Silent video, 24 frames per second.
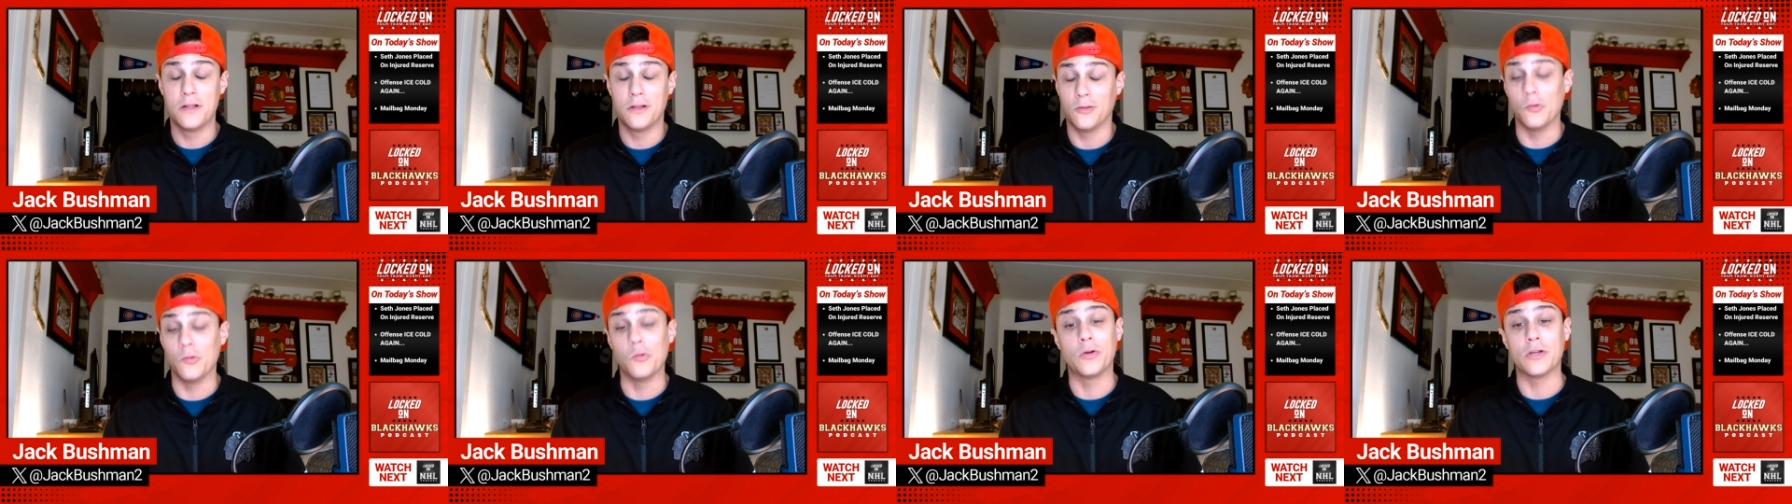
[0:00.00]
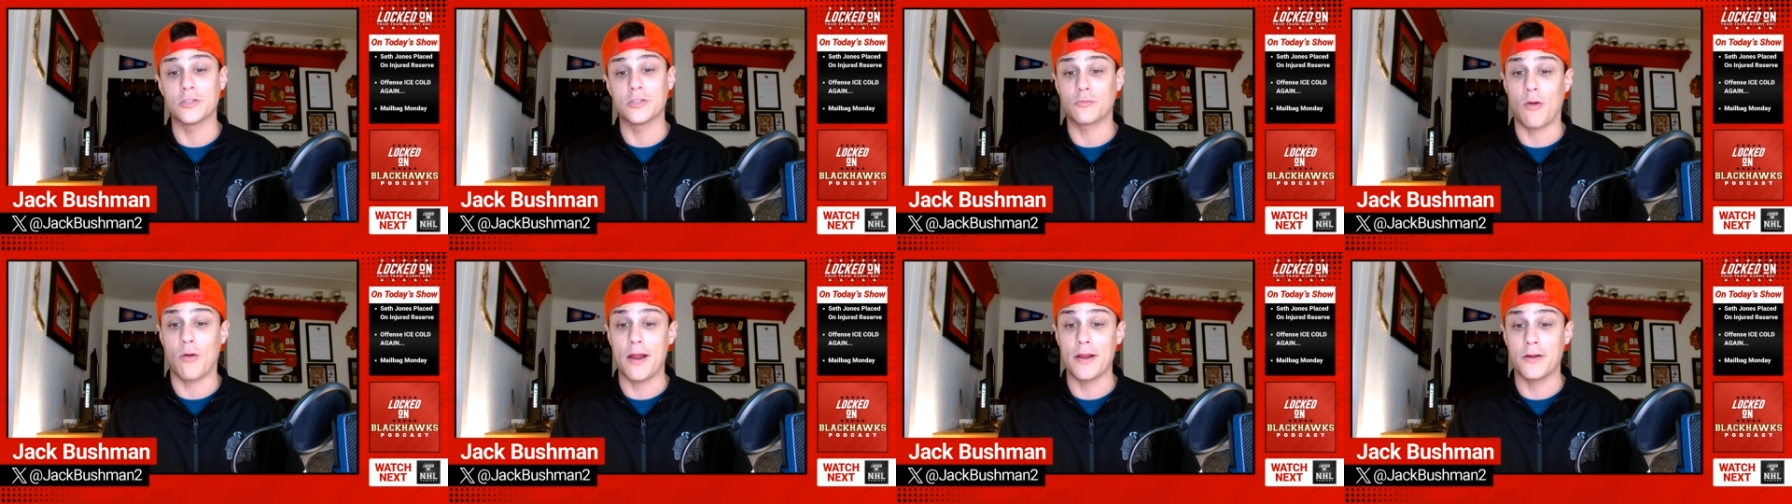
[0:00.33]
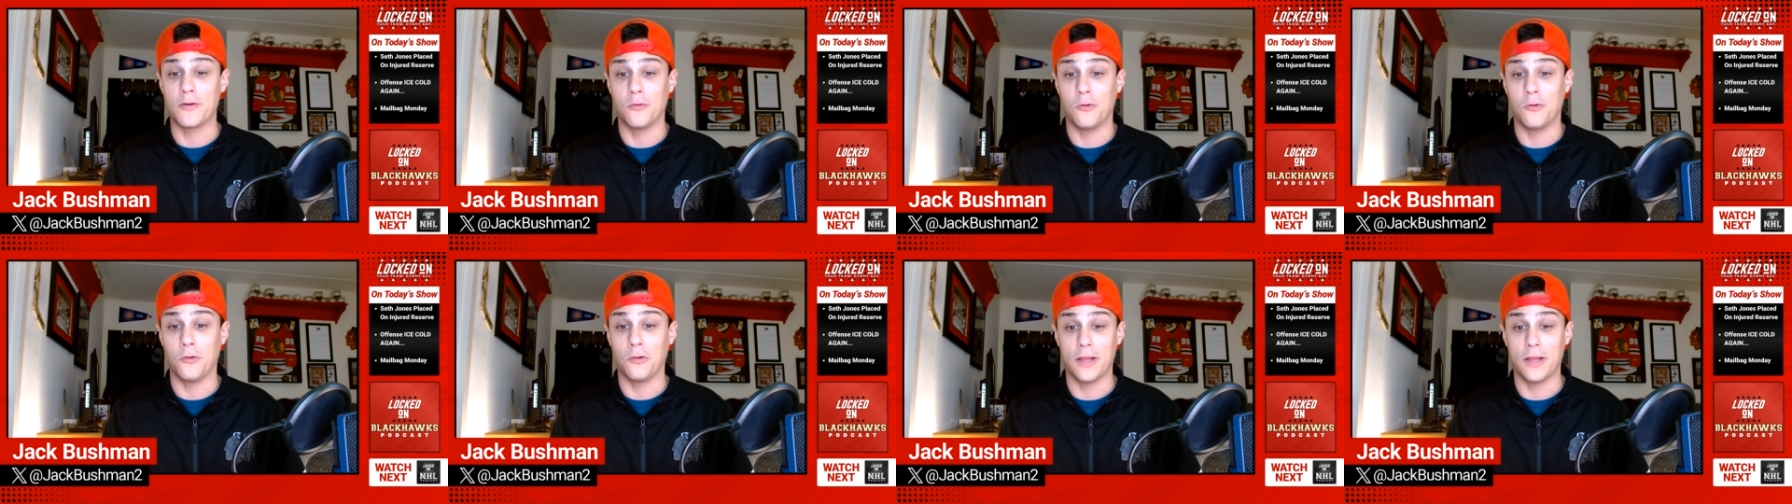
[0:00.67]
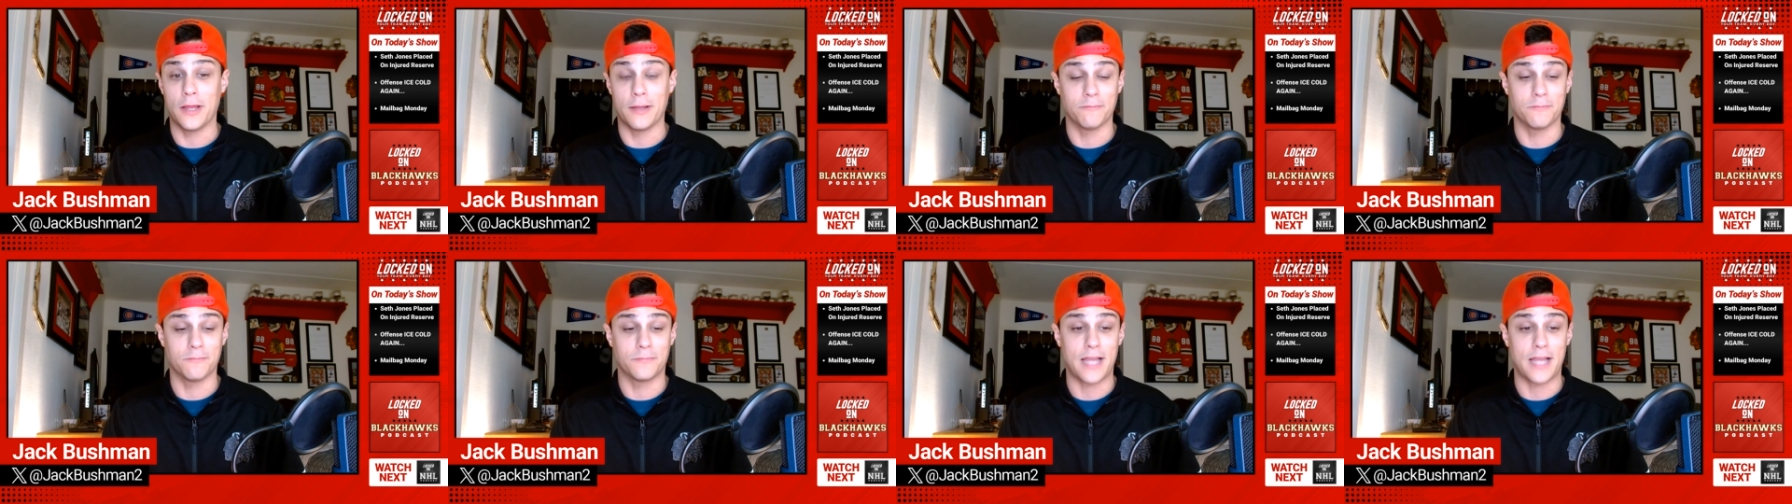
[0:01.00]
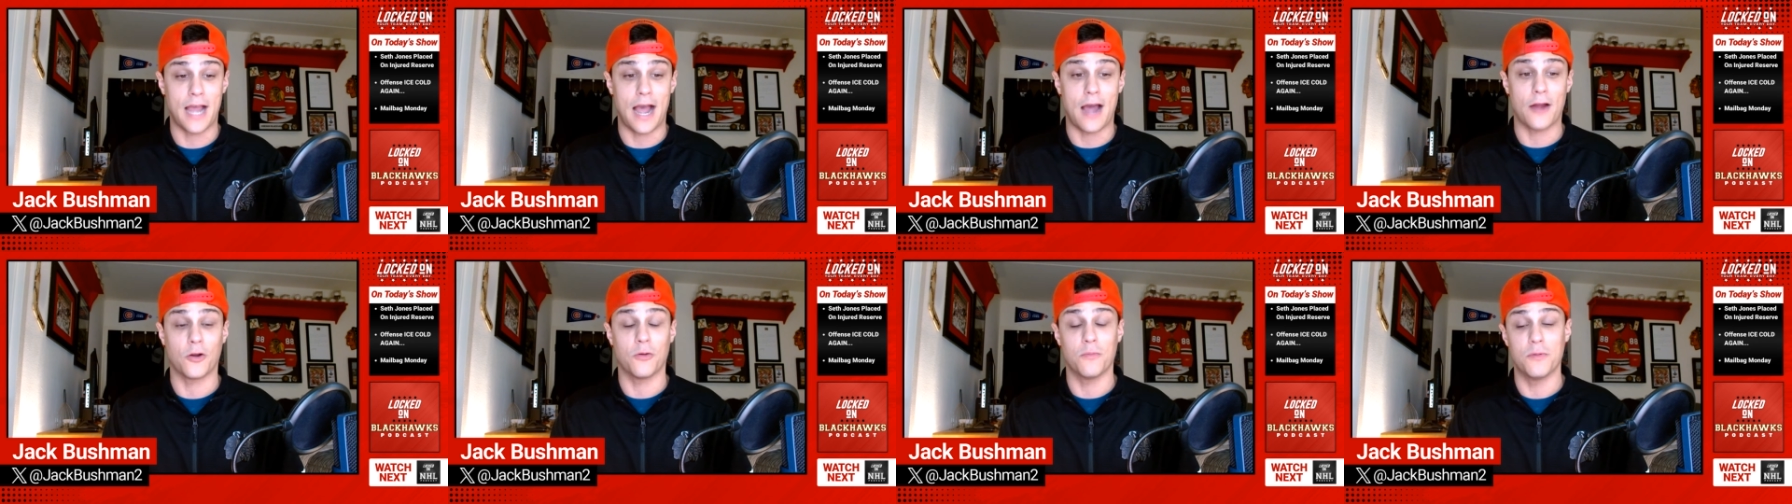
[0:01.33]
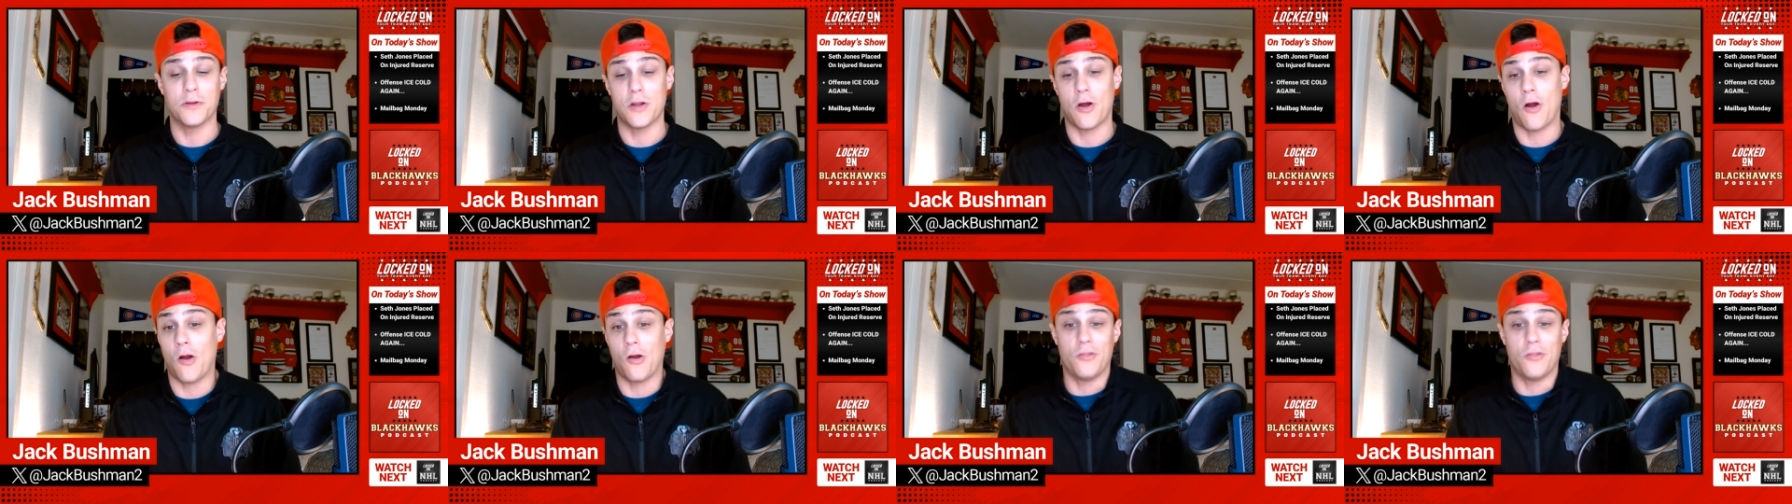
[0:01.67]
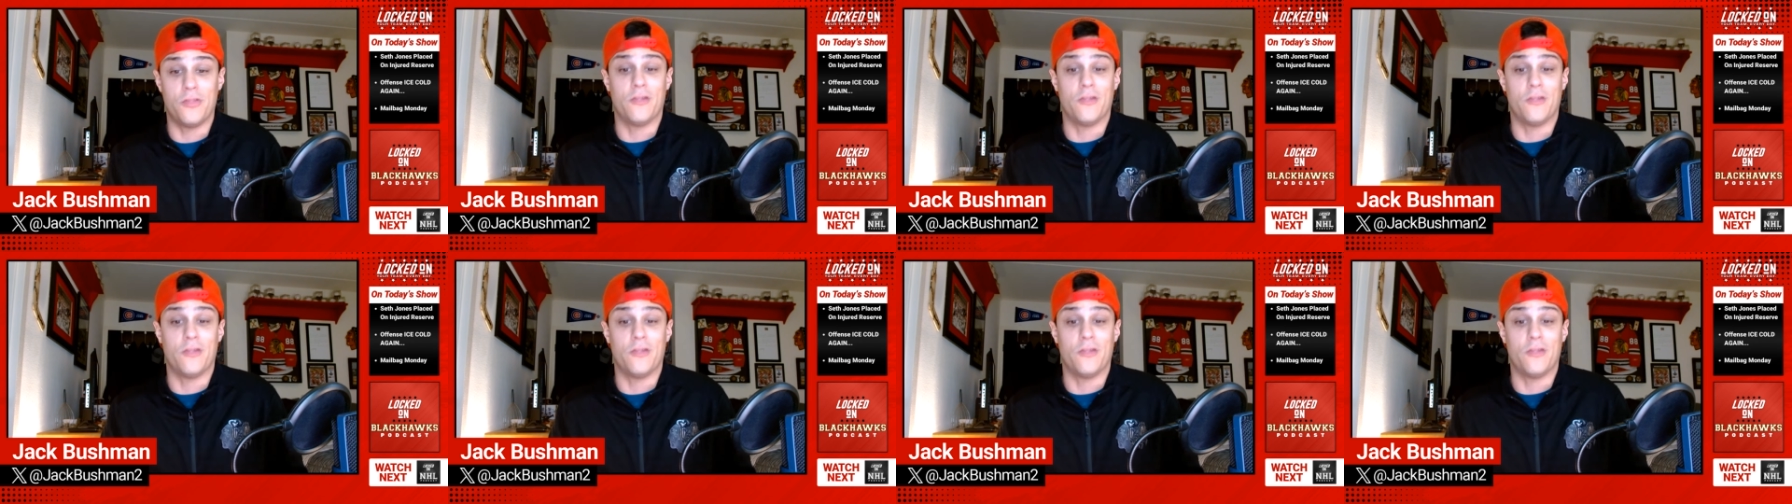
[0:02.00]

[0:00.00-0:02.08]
Lukas Reichel and Connor Bedard,